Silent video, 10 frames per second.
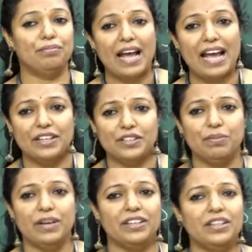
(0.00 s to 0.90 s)

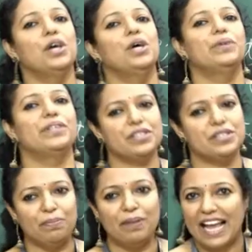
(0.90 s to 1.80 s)
management, which
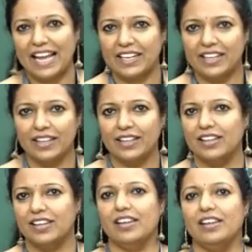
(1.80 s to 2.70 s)
is planning,
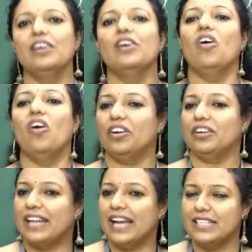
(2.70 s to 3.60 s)

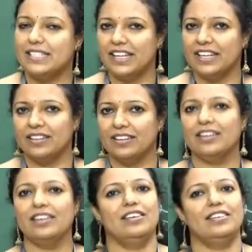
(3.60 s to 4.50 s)
organizing,
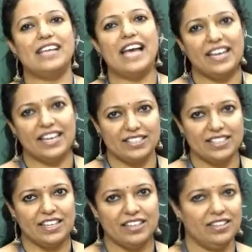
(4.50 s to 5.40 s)

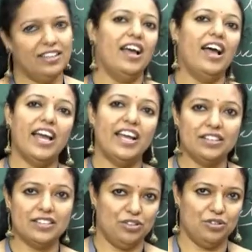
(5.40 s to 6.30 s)
directing, and
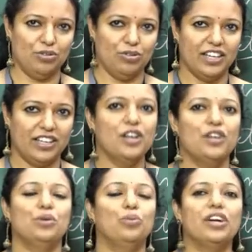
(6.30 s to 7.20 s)
controlling.
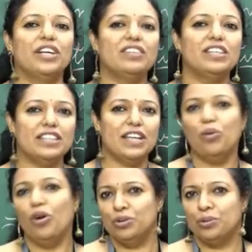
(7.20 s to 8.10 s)
So whatever they
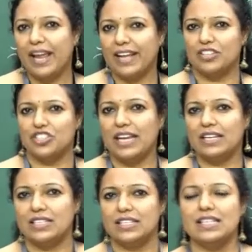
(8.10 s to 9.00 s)
want to make the
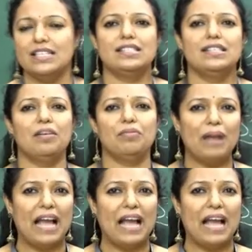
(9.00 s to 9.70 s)
changes, the